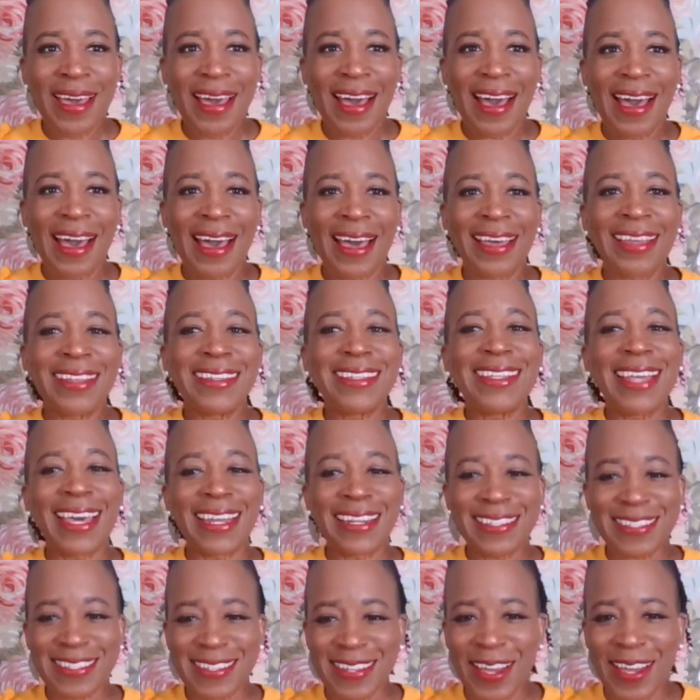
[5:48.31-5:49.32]
Let
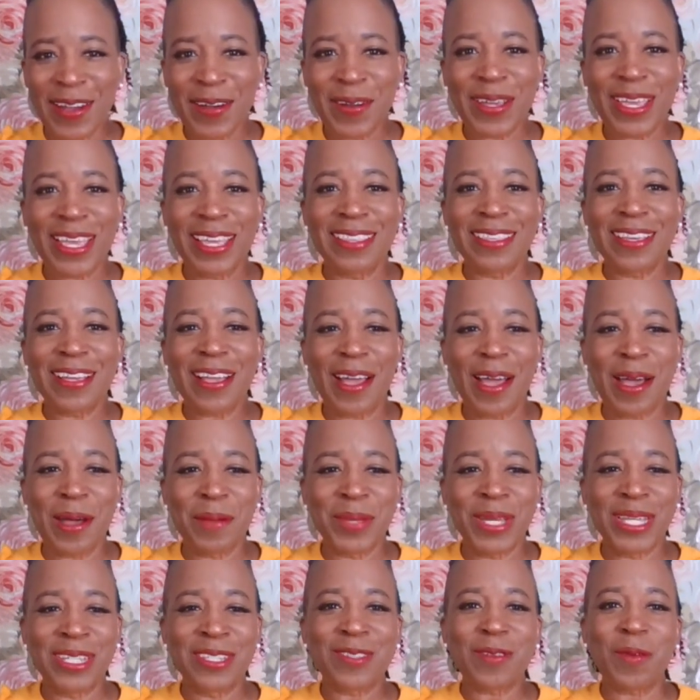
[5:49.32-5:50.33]
us know in the
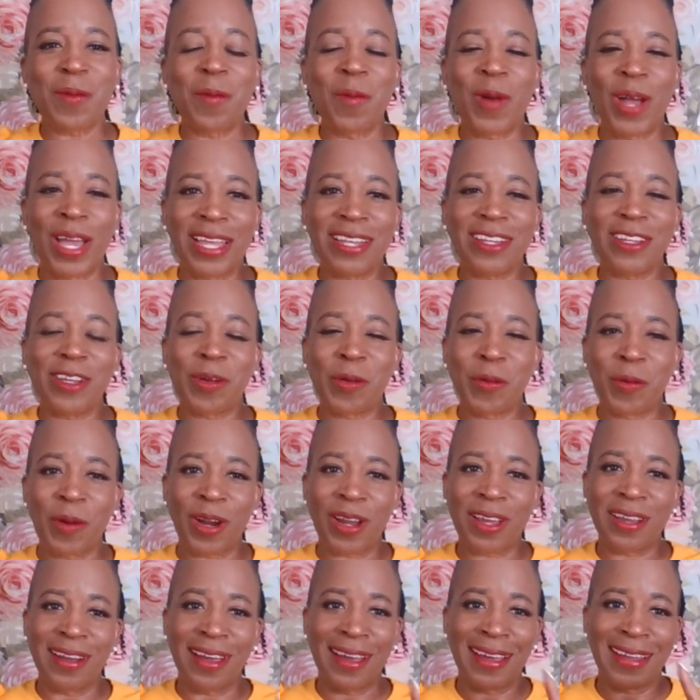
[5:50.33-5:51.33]
comments what you're
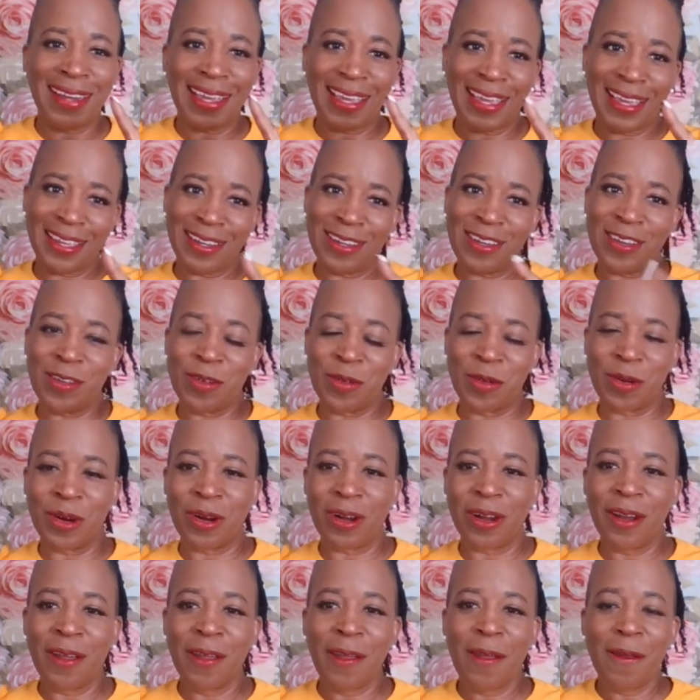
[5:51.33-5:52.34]
working on in
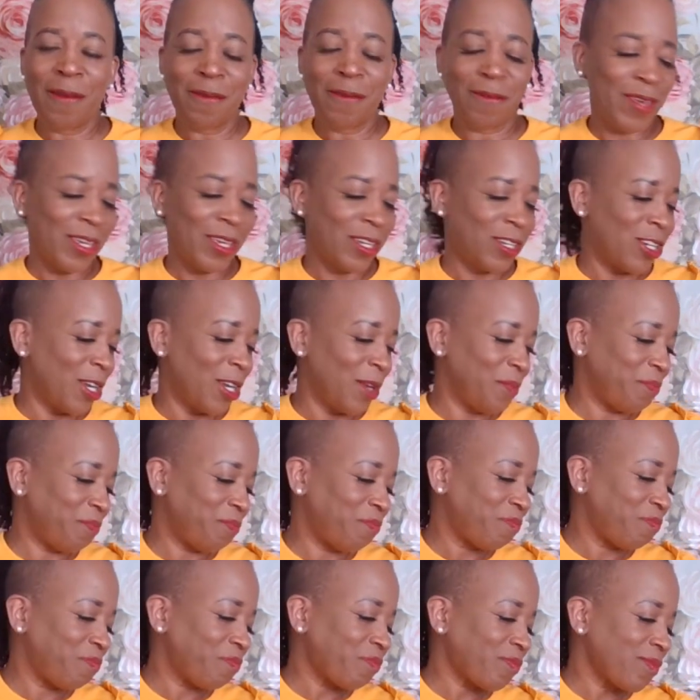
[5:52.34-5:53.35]
your vision.
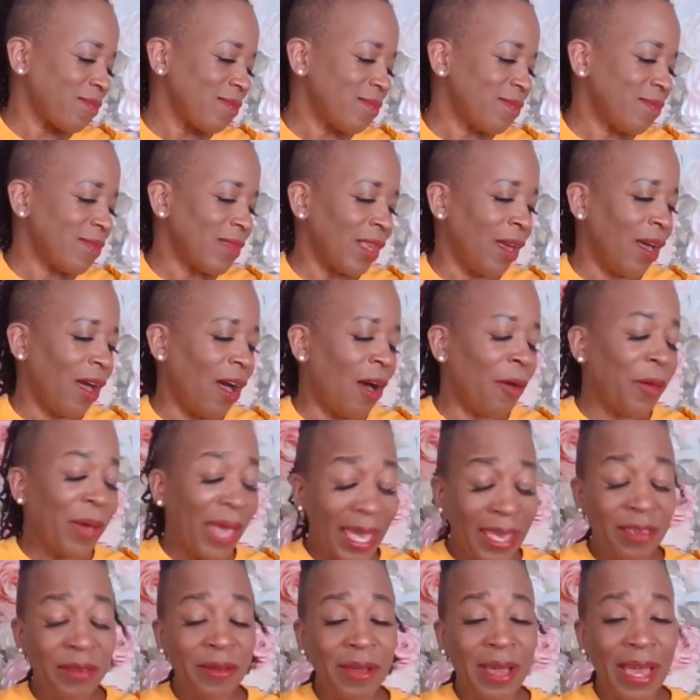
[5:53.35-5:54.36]
Okay,
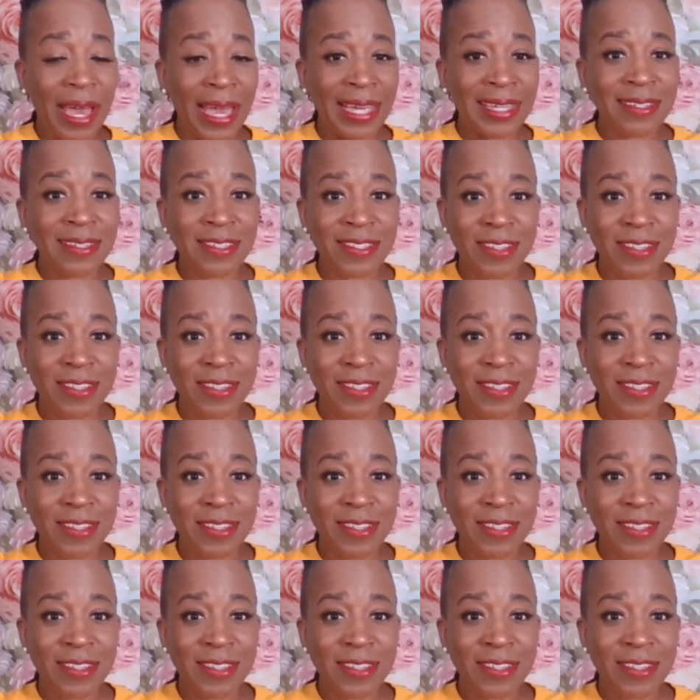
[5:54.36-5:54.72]
you guys.